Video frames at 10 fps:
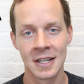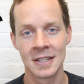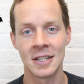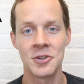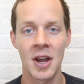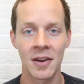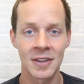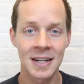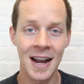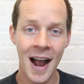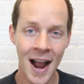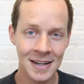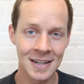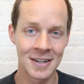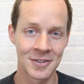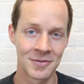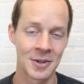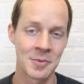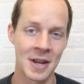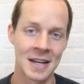Then you have the cognitive
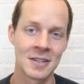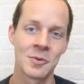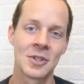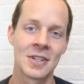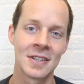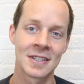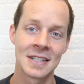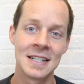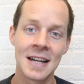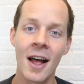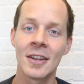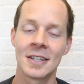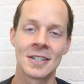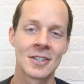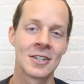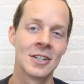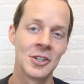domain, which is knowledge.